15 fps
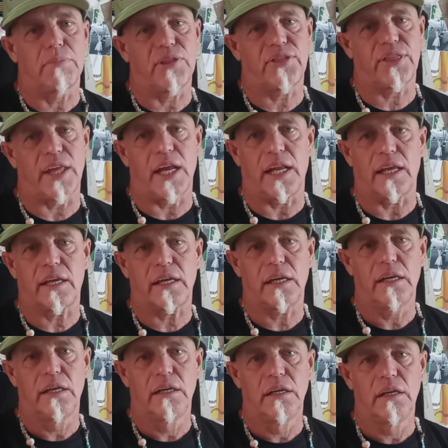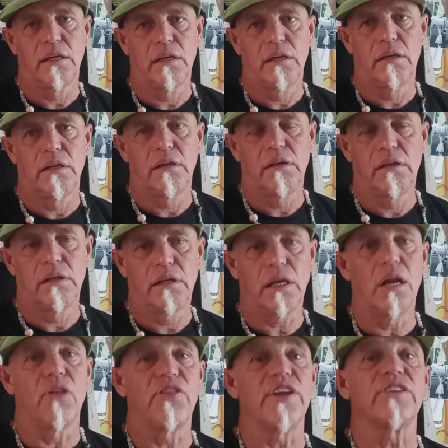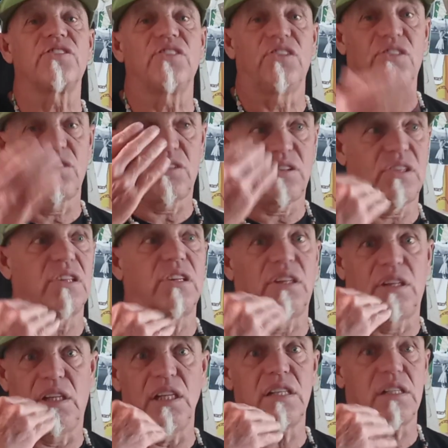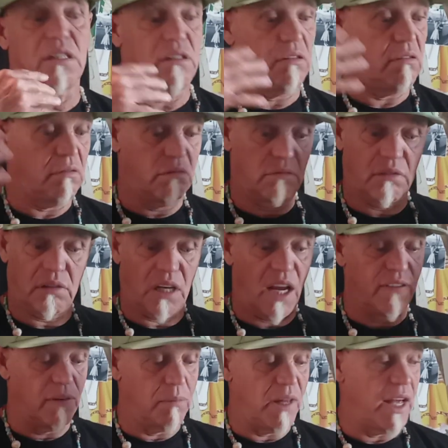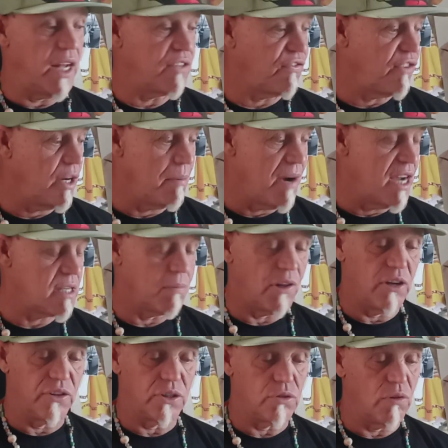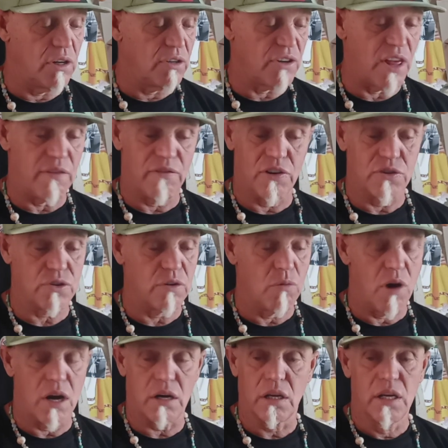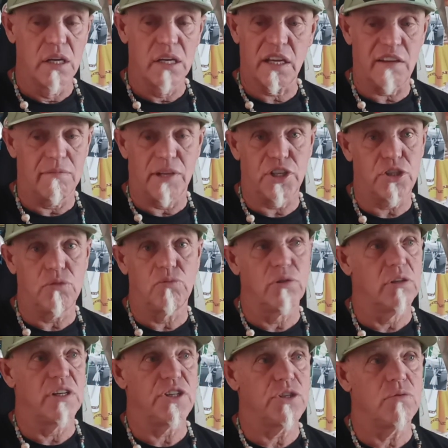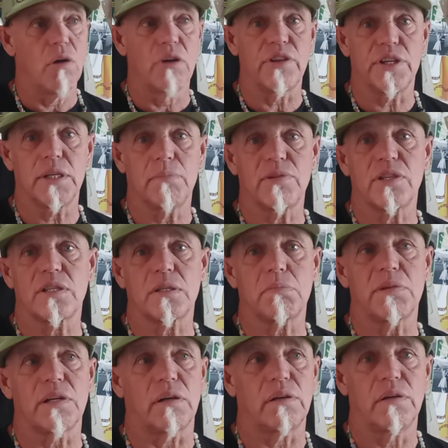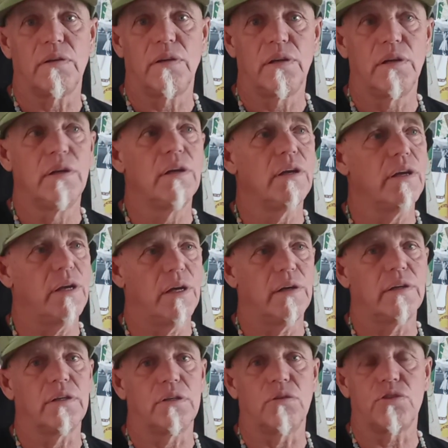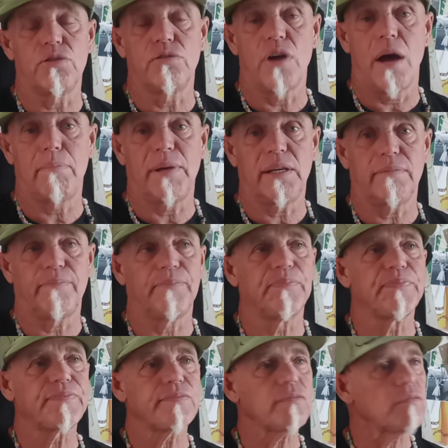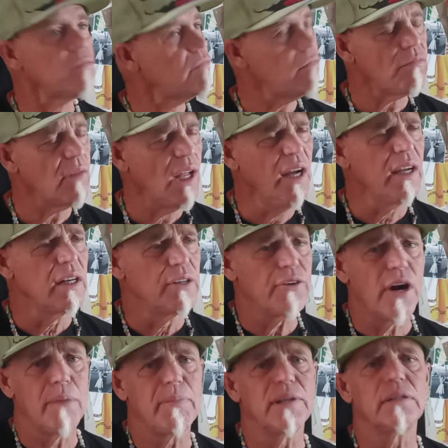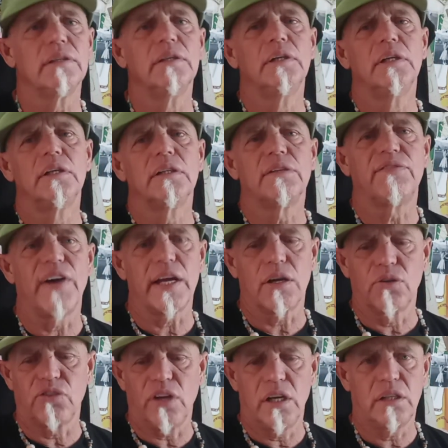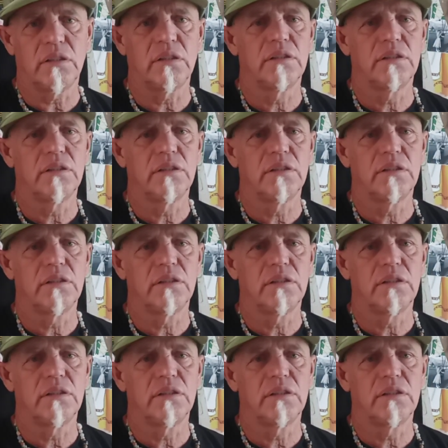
pathetic. You know, this is this Kevin Blanch, Freedom Isabel on the 200th anniversary of water. Kevin much you realize you are the tip of the spear. Yeah, don't you drop it. I'm going to drop it. The fight goes on.